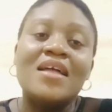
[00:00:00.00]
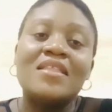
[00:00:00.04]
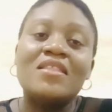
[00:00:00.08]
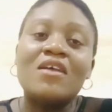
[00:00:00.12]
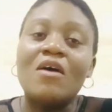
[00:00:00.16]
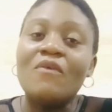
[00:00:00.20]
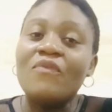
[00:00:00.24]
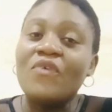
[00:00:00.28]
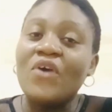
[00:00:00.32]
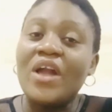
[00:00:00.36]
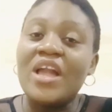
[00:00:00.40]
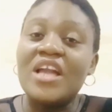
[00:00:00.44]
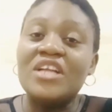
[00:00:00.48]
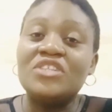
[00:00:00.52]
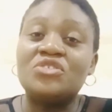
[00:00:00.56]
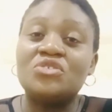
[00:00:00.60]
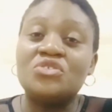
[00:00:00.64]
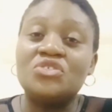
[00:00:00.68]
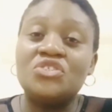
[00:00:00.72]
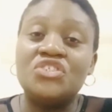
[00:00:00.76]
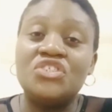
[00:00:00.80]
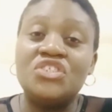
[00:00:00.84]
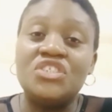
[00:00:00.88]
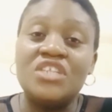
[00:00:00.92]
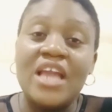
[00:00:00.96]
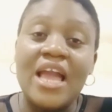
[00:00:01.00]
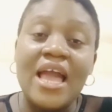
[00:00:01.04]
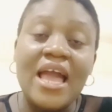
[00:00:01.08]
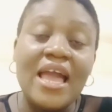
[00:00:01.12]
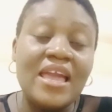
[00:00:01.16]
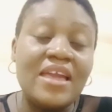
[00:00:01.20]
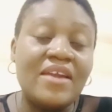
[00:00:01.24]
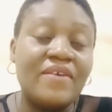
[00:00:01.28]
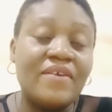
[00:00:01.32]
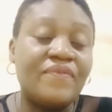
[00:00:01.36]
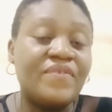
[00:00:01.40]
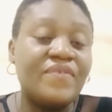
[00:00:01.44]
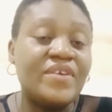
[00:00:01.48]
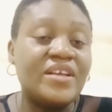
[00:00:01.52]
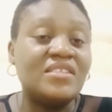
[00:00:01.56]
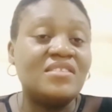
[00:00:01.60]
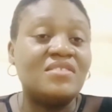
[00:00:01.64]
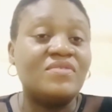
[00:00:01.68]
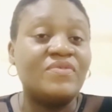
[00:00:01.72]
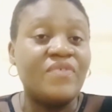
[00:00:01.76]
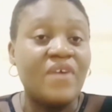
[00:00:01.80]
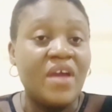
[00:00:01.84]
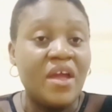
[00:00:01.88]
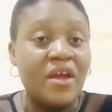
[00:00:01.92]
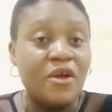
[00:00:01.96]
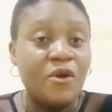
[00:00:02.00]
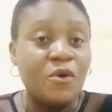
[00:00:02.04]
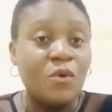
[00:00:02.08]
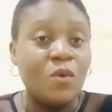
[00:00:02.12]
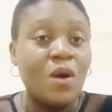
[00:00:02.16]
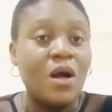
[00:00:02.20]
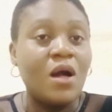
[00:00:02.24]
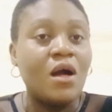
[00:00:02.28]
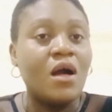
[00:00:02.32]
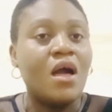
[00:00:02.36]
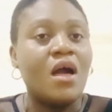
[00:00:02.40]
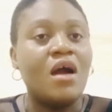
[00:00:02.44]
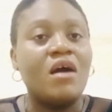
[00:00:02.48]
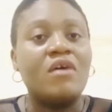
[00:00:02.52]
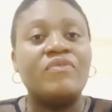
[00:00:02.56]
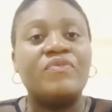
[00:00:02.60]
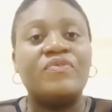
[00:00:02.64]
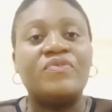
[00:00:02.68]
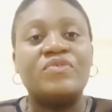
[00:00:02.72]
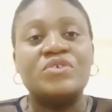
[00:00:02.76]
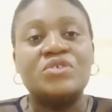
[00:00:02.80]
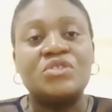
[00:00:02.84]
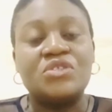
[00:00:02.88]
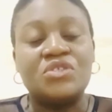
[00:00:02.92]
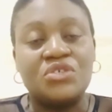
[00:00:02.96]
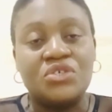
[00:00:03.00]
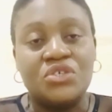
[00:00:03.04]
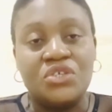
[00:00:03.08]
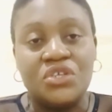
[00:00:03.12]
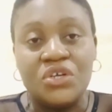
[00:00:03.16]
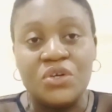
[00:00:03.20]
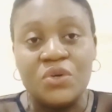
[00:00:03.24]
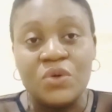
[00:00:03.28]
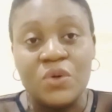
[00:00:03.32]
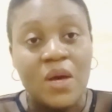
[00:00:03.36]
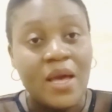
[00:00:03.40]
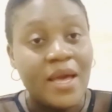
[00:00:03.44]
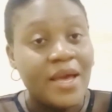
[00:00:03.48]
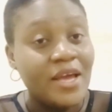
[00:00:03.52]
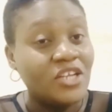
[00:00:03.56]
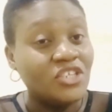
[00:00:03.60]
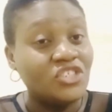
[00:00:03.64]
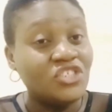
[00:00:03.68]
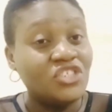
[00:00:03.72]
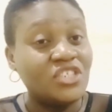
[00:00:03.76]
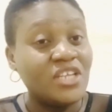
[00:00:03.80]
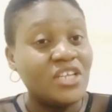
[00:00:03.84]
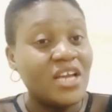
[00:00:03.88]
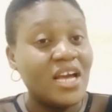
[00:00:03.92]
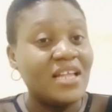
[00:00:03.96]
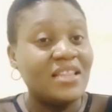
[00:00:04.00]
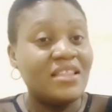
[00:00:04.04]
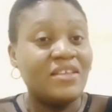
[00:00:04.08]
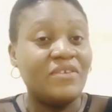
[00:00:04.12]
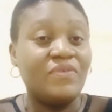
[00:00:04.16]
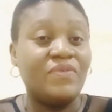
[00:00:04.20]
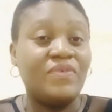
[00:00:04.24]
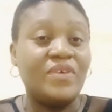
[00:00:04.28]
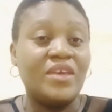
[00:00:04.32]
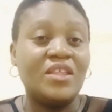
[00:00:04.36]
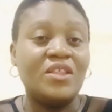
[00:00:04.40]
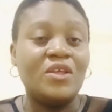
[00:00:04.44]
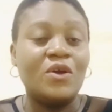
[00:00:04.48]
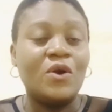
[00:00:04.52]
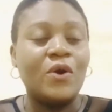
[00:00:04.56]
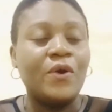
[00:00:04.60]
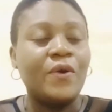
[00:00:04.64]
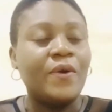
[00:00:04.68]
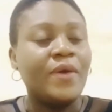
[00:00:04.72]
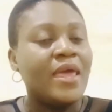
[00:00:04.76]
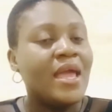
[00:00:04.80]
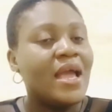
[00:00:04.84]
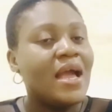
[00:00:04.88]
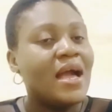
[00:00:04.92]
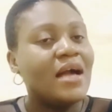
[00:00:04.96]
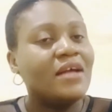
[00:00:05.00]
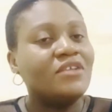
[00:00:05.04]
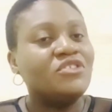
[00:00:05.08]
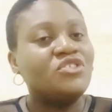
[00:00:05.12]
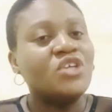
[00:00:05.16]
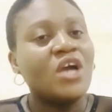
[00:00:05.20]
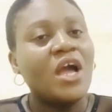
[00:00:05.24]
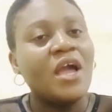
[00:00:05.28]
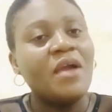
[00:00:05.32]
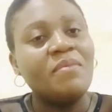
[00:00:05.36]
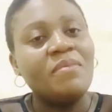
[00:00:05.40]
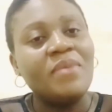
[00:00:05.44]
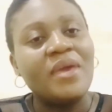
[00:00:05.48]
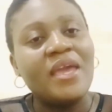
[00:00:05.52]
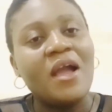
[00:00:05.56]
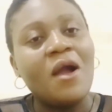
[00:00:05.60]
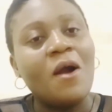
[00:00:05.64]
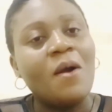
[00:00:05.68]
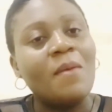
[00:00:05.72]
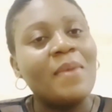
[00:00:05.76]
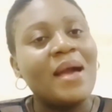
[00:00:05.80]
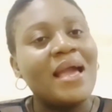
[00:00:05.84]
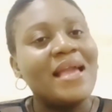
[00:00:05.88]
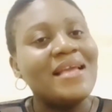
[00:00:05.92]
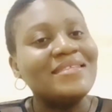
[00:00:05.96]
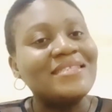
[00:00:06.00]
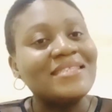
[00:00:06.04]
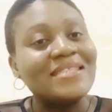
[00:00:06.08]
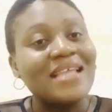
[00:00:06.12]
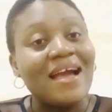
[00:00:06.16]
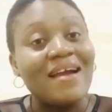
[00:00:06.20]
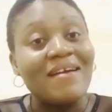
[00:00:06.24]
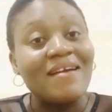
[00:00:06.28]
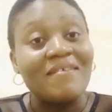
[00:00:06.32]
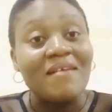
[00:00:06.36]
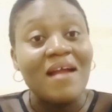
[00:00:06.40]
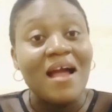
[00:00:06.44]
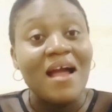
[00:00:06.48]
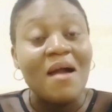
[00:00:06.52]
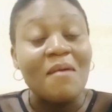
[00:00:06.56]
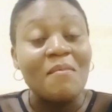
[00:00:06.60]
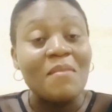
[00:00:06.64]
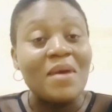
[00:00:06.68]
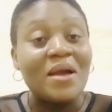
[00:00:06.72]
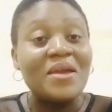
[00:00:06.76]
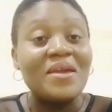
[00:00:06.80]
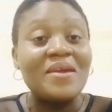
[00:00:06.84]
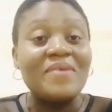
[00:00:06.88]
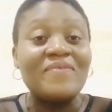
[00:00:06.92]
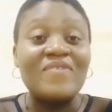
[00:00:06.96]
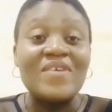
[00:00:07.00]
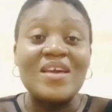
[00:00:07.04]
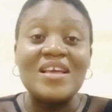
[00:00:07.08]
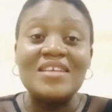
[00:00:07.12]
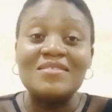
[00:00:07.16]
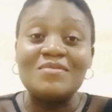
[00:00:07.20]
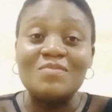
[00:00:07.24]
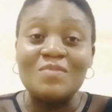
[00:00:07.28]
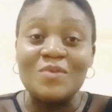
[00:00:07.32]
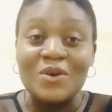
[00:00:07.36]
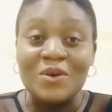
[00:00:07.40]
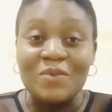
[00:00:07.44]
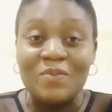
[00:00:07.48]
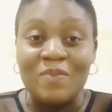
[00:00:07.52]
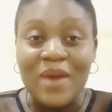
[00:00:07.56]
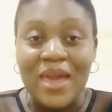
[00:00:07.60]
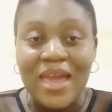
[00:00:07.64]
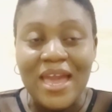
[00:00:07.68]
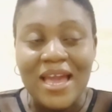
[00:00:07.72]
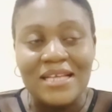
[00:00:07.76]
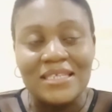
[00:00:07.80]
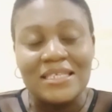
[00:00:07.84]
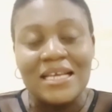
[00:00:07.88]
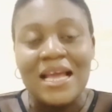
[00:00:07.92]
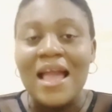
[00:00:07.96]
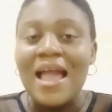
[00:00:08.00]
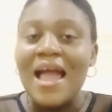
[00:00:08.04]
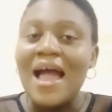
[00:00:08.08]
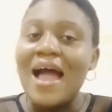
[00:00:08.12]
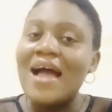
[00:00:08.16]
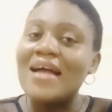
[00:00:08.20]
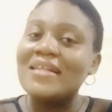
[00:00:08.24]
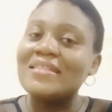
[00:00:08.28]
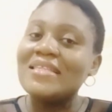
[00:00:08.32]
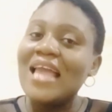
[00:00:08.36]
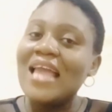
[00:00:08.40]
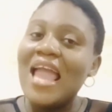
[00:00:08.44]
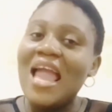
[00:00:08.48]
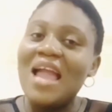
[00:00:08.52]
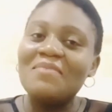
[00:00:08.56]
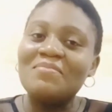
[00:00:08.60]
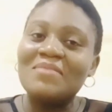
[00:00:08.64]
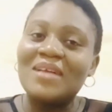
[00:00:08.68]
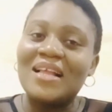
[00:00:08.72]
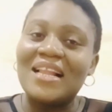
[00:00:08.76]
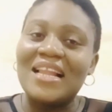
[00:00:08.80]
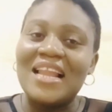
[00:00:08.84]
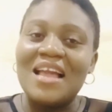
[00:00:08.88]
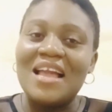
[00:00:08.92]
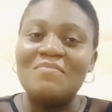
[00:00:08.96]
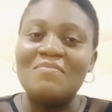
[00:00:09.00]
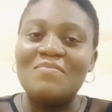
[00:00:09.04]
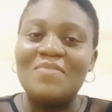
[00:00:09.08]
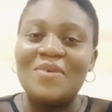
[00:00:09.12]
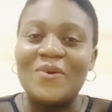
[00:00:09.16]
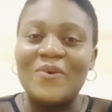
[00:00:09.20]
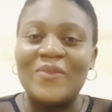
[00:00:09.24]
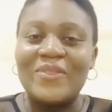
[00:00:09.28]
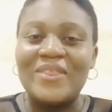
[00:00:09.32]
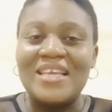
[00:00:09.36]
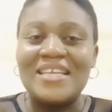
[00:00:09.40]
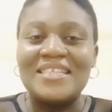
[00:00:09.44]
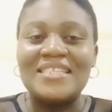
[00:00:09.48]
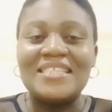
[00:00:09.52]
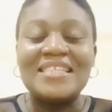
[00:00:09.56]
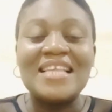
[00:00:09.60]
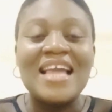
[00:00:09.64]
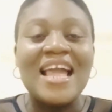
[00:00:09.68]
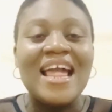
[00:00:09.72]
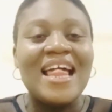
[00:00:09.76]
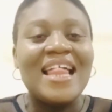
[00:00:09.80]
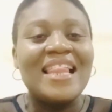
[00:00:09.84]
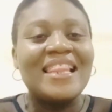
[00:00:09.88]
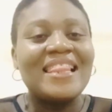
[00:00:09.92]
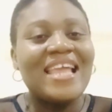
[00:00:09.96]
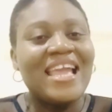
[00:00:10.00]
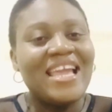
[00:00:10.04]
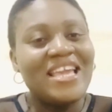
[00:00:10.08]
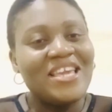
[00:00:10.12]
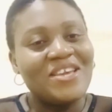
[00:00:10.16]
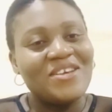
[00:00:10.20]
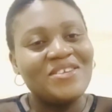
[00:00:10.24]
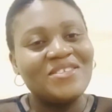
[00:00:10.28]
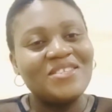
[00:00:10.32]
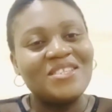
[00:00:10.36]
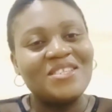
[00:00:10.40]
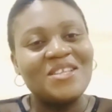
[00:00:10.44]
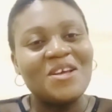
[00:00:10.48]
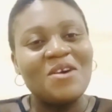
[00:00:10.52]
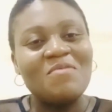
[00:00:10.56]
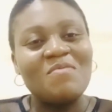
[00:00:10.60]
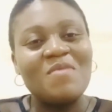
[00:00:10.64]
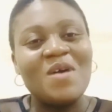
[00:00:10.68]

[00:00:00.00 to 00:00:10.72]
Don't forget to share if it's very well helpful to you. Share the video and join me on my Instagram and Facebook page at mclarebuildings. Thank you so